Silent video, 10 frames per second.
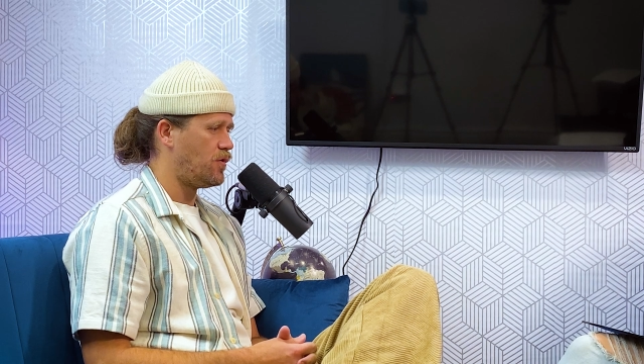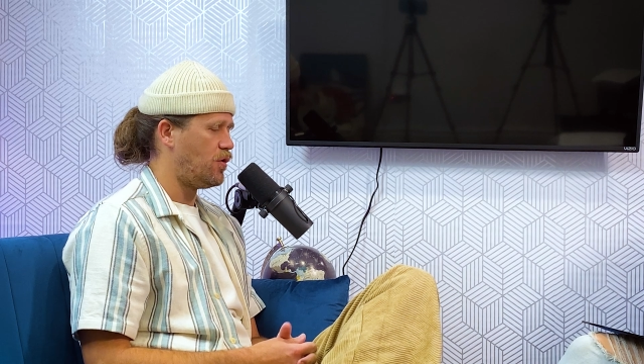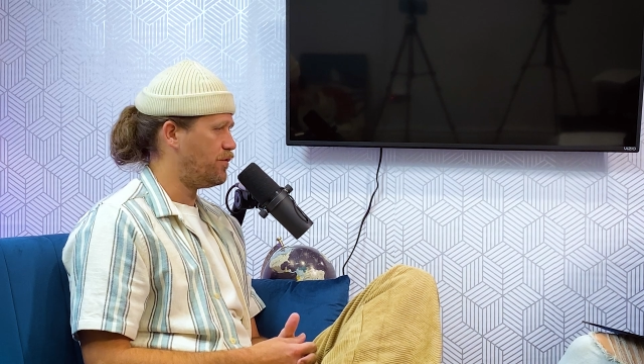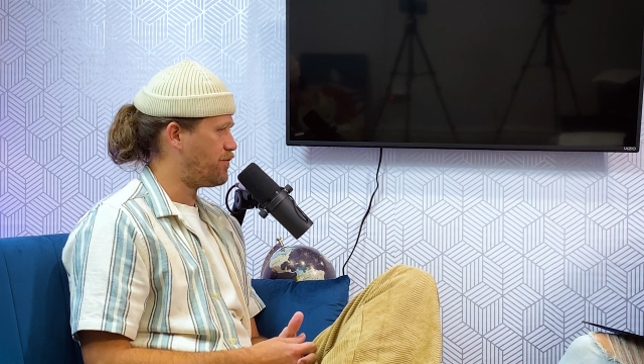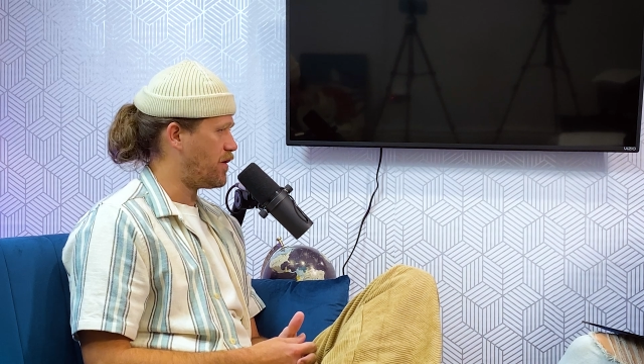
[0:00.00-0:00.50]

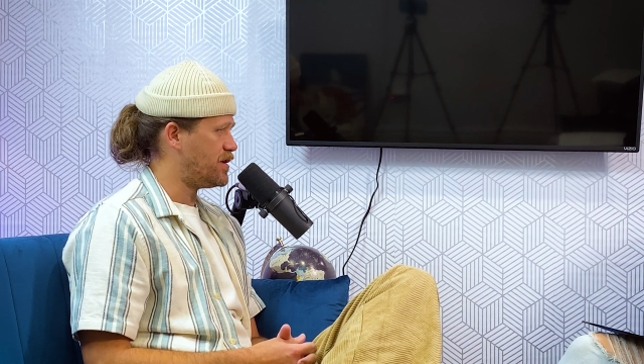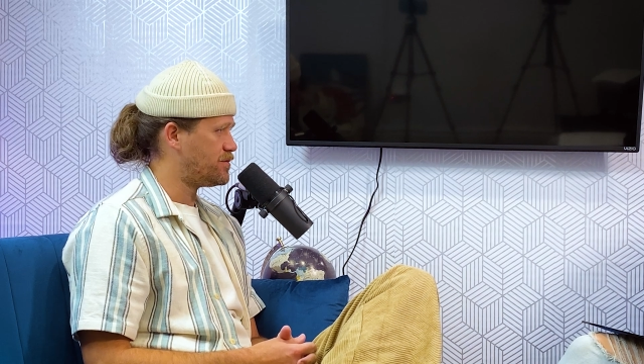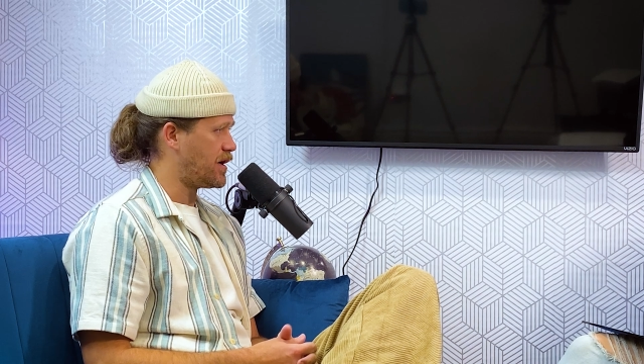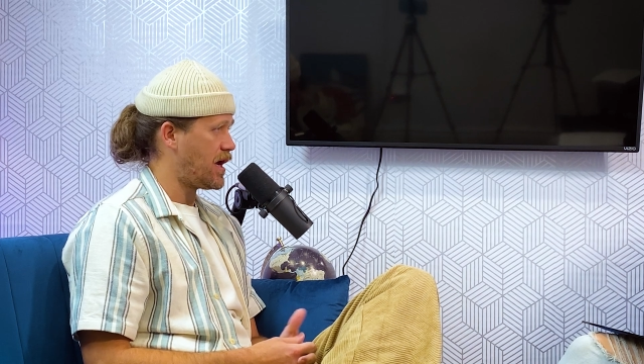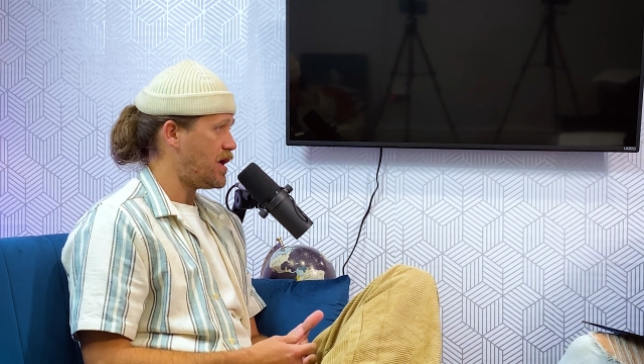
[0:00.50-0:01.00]
old friends,
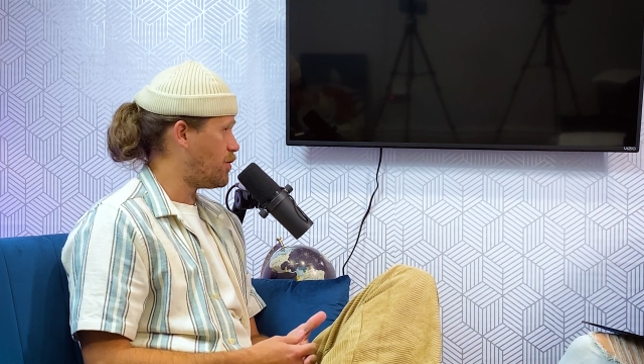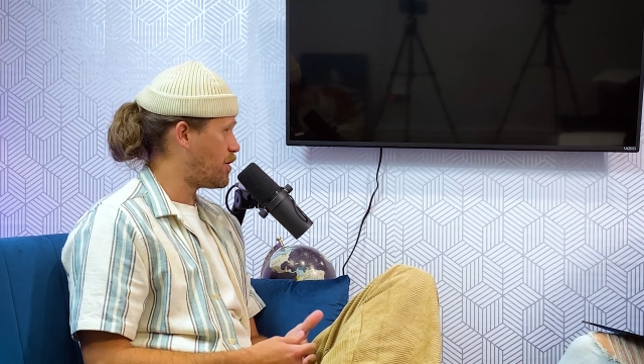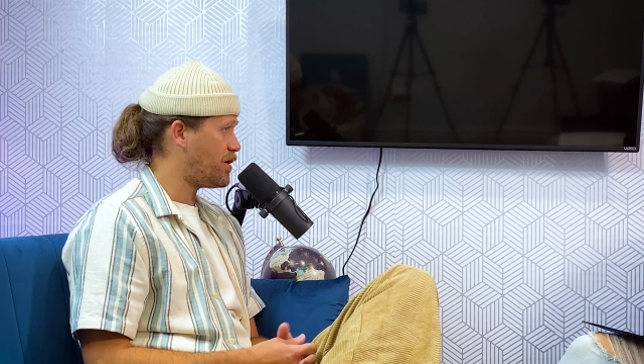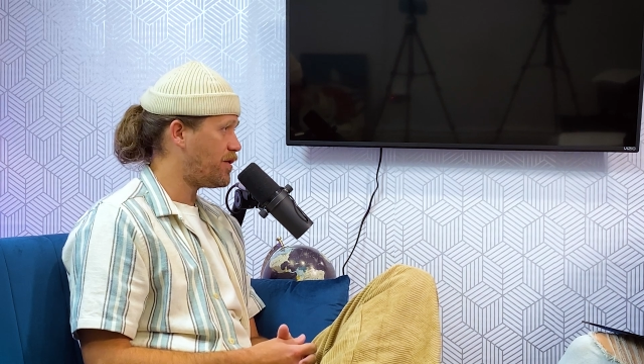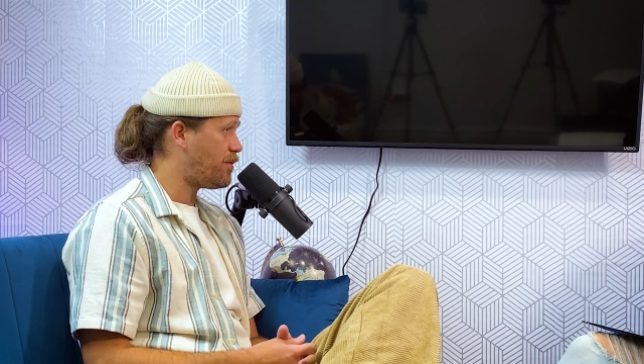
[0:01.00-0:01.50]
be like, hey, you
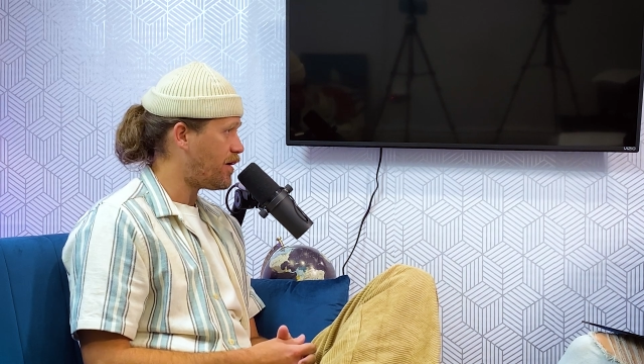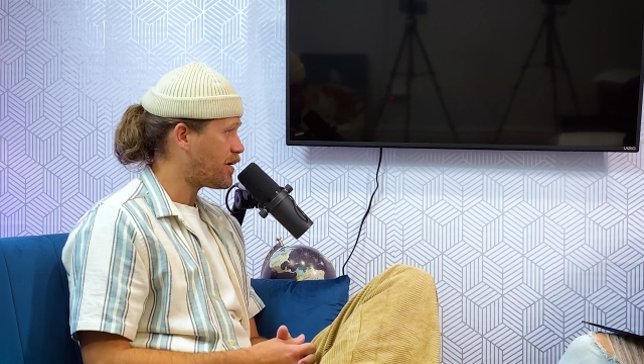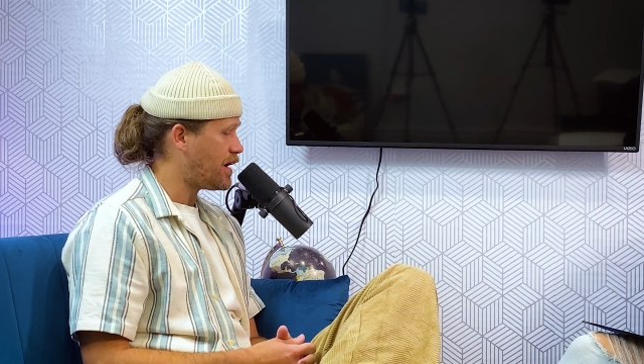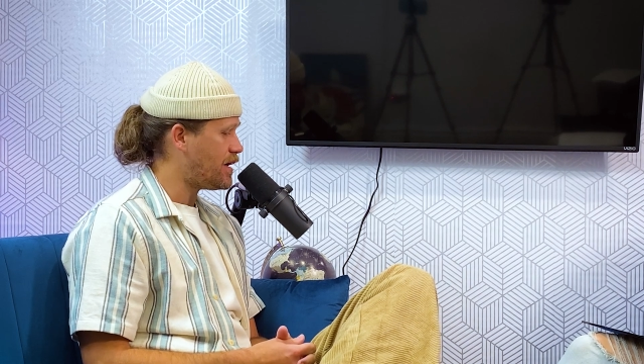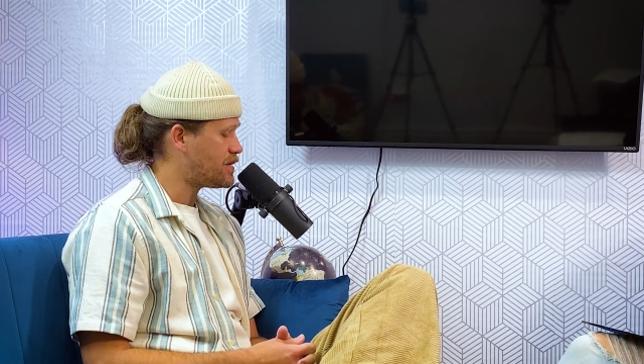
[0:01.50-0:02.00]
want to be on the
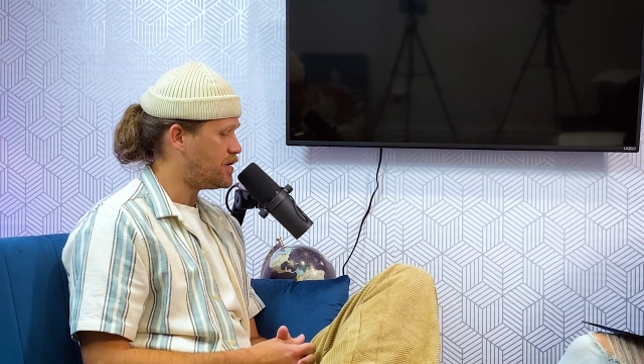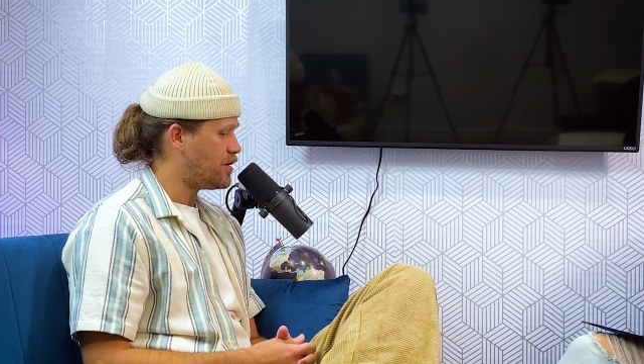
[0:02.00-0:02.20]
podcast?